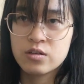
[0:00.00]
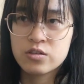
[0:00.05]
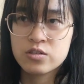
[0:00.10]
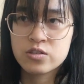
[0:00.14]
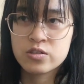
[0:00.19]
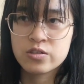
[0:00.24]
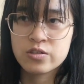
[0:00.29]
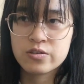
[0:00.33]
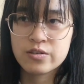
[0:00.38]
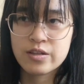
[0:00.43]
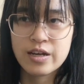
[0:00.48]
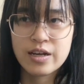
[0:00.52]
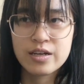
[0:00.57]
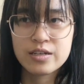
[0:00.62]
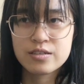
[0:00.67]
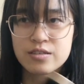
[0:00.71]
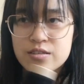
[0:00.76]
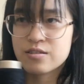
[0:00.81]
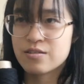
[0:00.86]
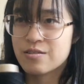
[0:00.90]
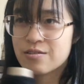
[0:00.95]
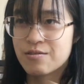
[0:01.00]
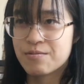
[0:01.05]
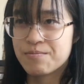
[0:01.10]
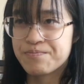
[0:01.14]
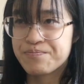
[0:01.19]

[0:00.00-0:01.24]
So that's